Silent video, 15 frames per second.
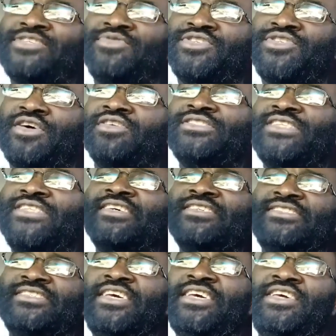returns. Let us
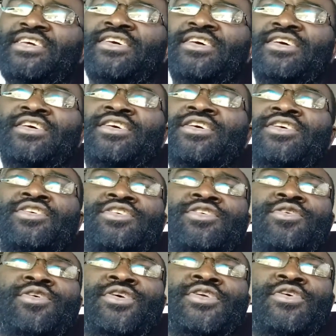see
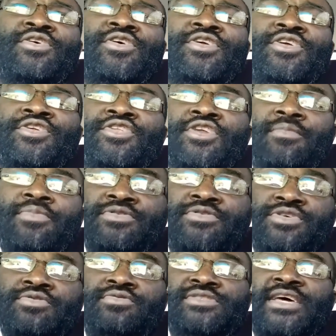your
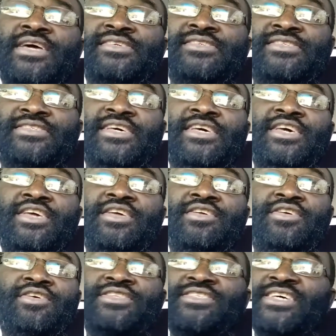W-2s. Let us see
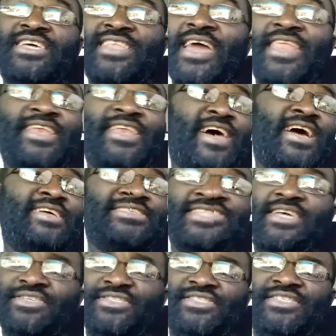your 1099s.
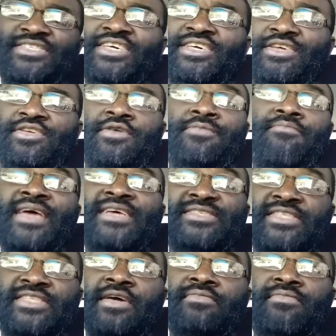Let us see your bank
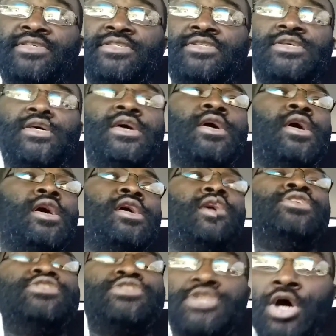statements.
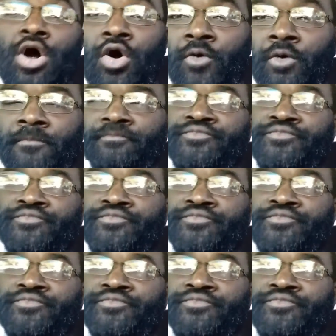So